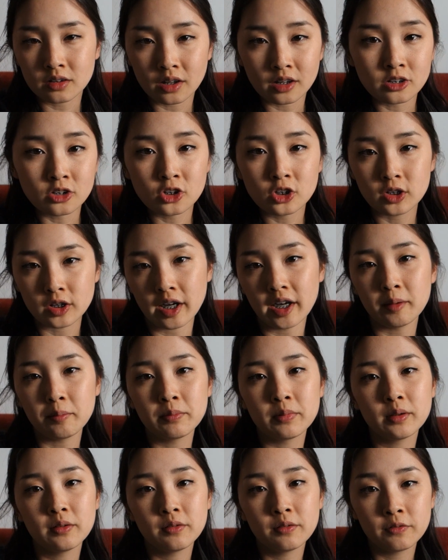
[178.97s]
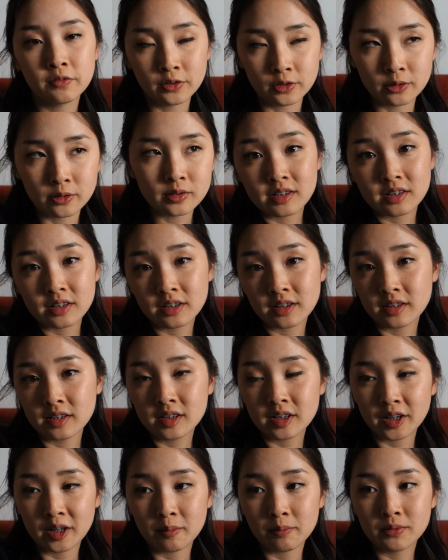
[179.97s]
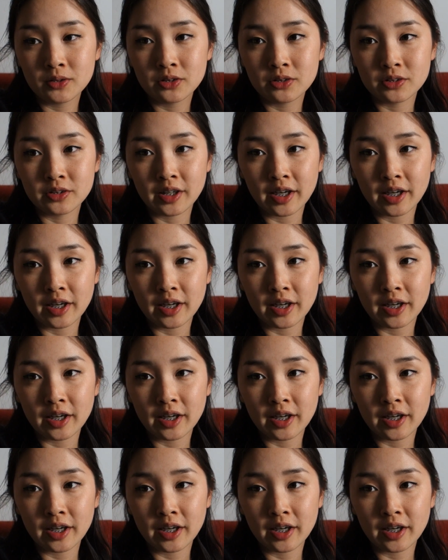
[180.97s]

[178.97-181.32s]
lunch type food. It's a good tip to